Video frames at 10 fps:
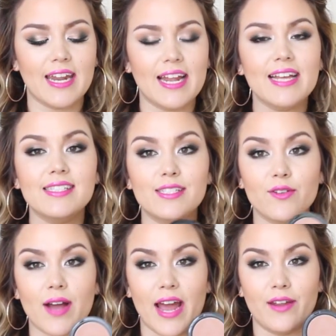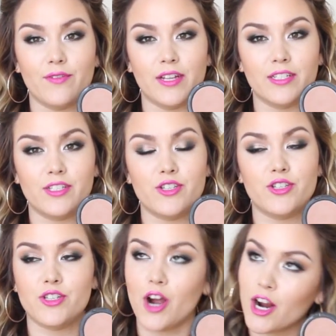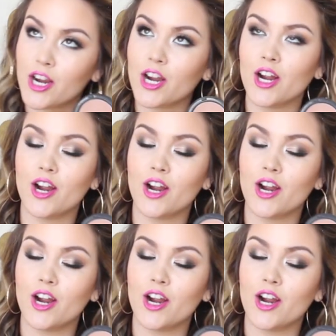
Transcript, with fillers: It is still kind of dark,